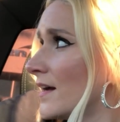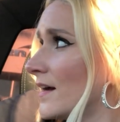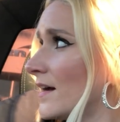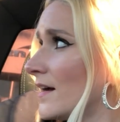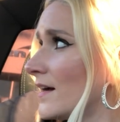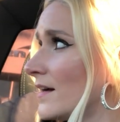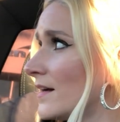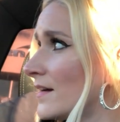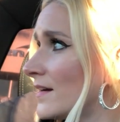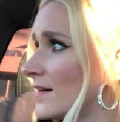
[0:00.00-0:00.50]

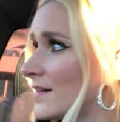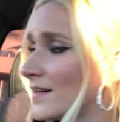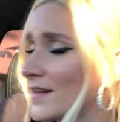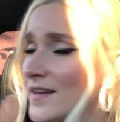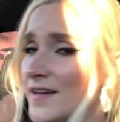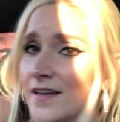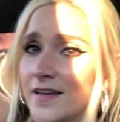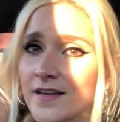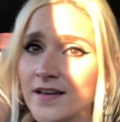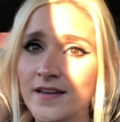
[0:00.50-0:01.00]

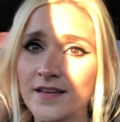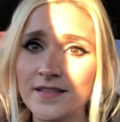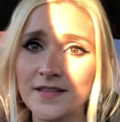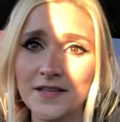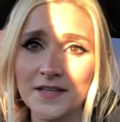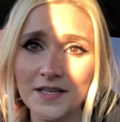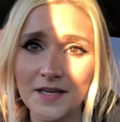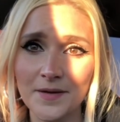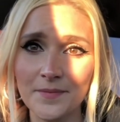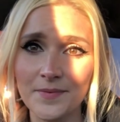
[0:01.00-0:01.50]

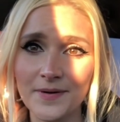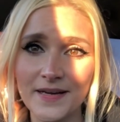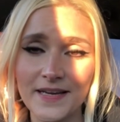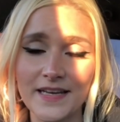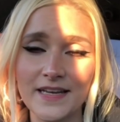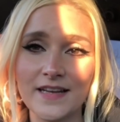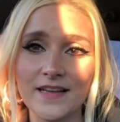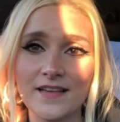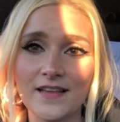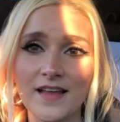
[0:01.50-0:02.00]
the
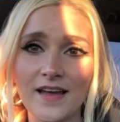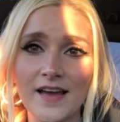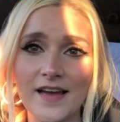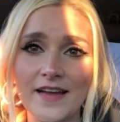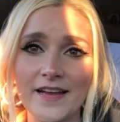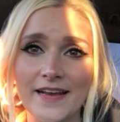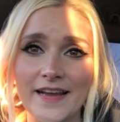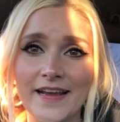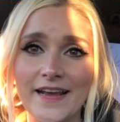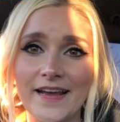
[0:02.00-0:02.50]
Lamborghini
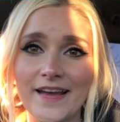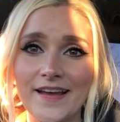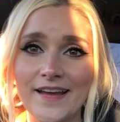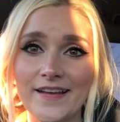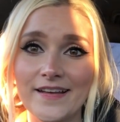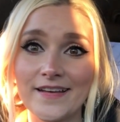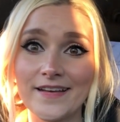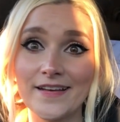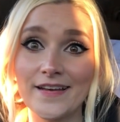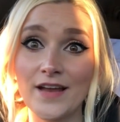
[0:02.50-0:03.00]
lot,
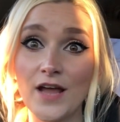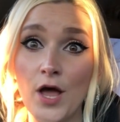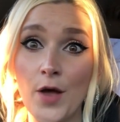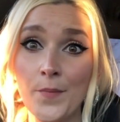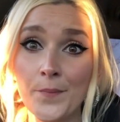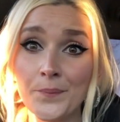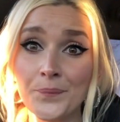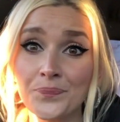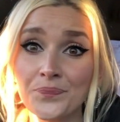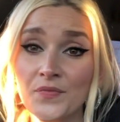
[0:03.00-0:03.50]
and
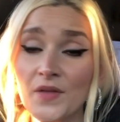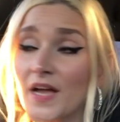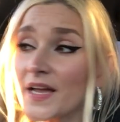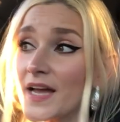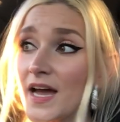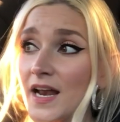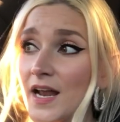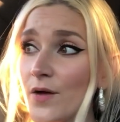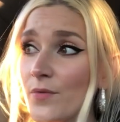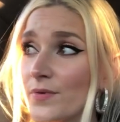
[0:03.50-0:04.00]
I
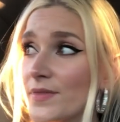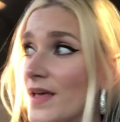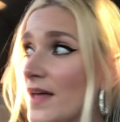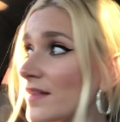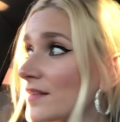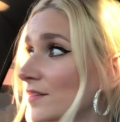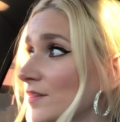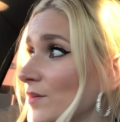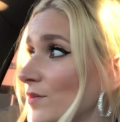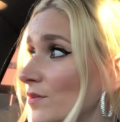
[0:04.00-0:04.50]
got out with
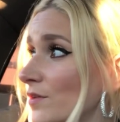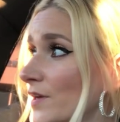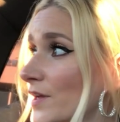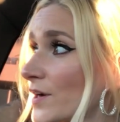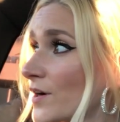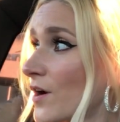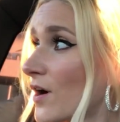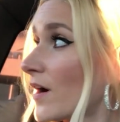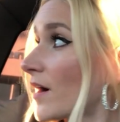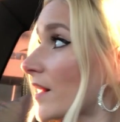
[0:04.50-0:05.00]
Alan to go look at
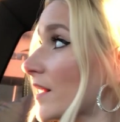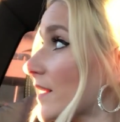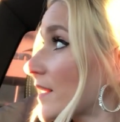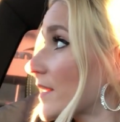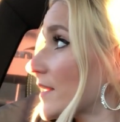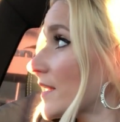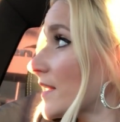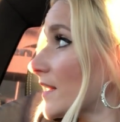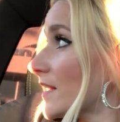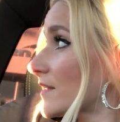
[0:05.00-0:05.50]
a car
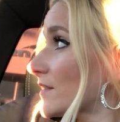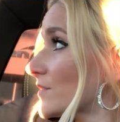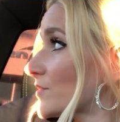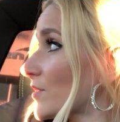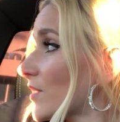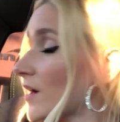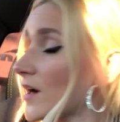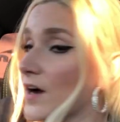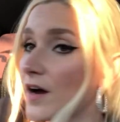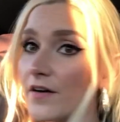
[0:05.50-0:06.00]
and he cut the
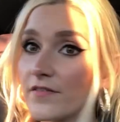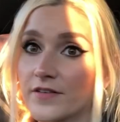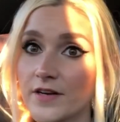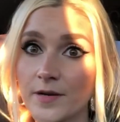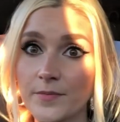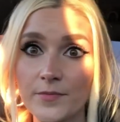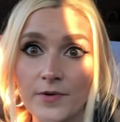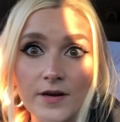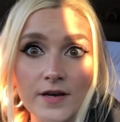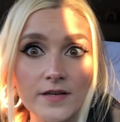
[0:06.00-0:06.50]
truck off, and
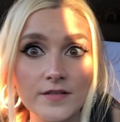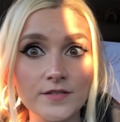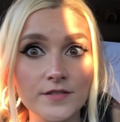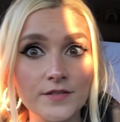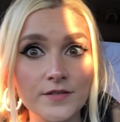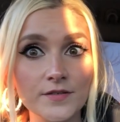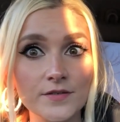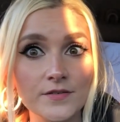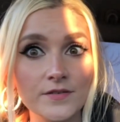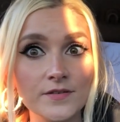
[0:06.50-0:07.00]
I'm ready
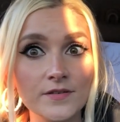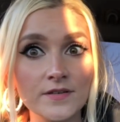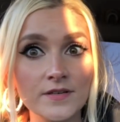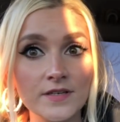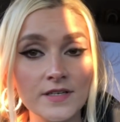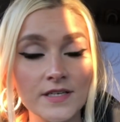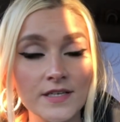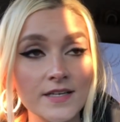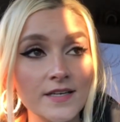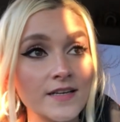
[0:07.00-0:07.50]
to
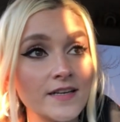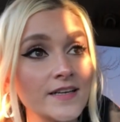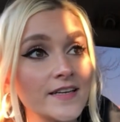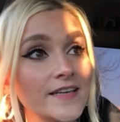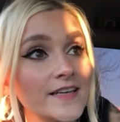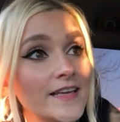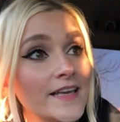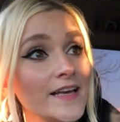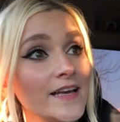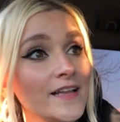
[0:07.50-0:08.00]

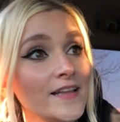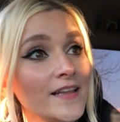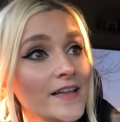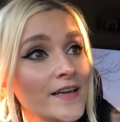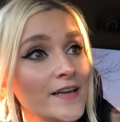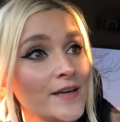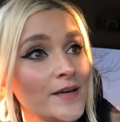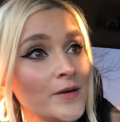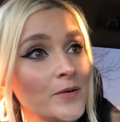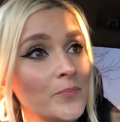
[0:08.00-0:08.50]
kill
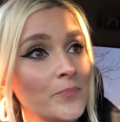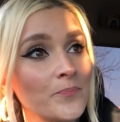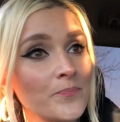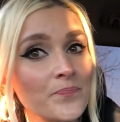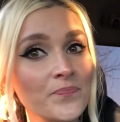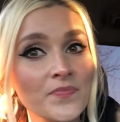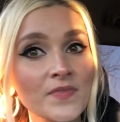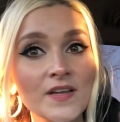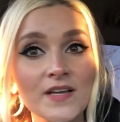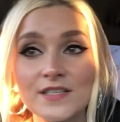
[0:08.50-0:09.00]
him
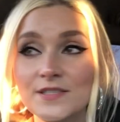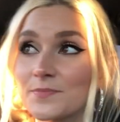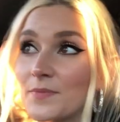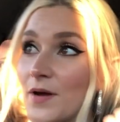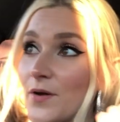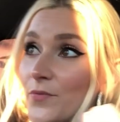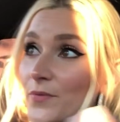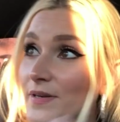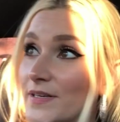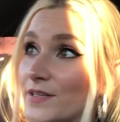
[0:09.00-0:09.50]
because
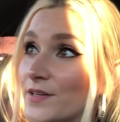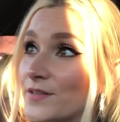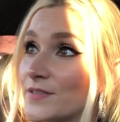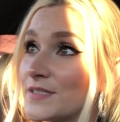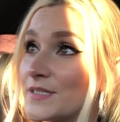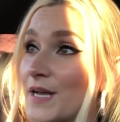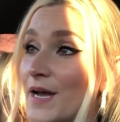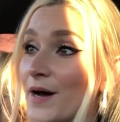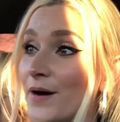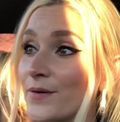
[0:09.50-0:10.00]
my
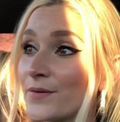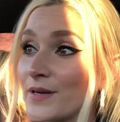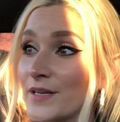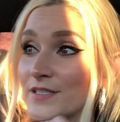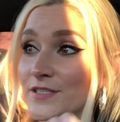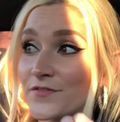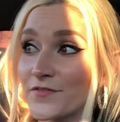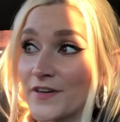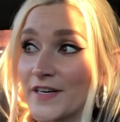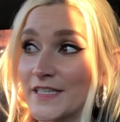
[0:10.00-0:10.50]
window's down.
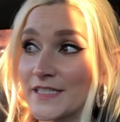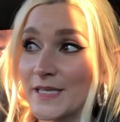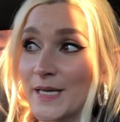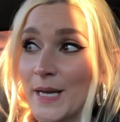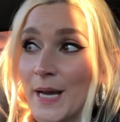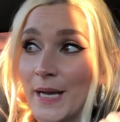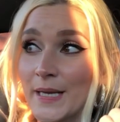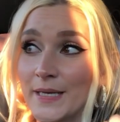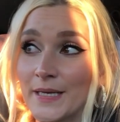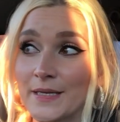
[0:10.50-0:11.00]
It's
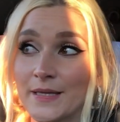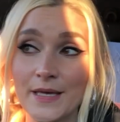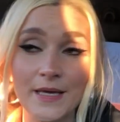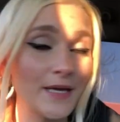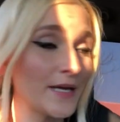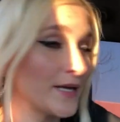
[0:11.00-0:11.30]
freezing. I need the